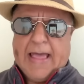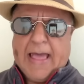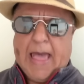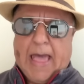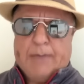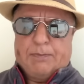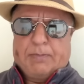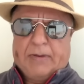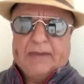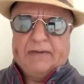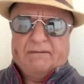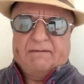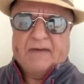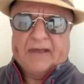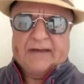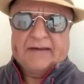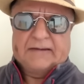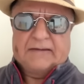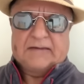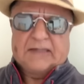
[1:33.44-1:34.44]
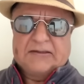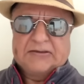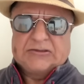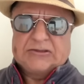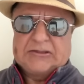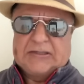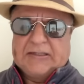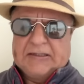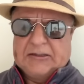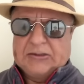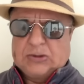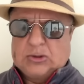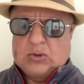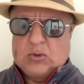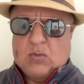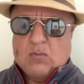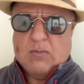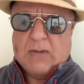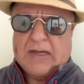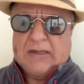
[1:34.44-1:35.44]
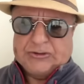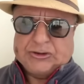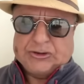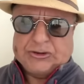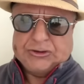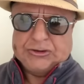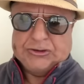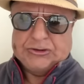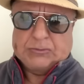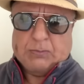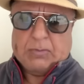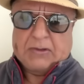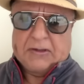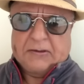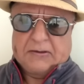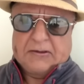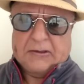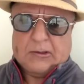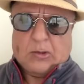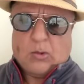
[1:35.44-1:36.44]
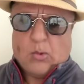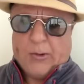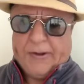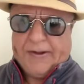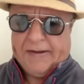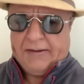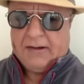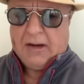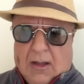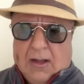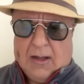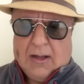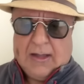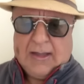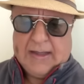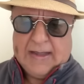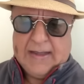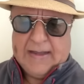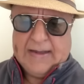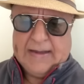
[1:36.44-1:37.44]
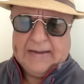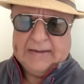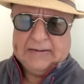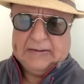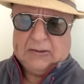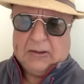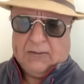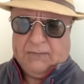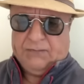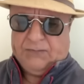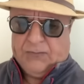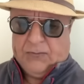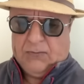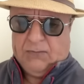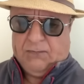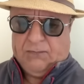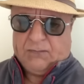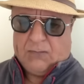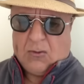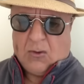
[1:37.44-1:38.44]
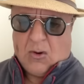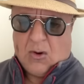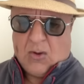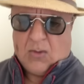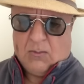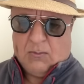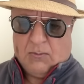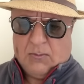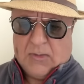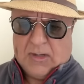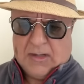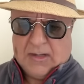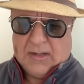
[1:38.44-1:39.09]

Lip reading: Happy Valentine's Day to my cheeseburger queen. I love you from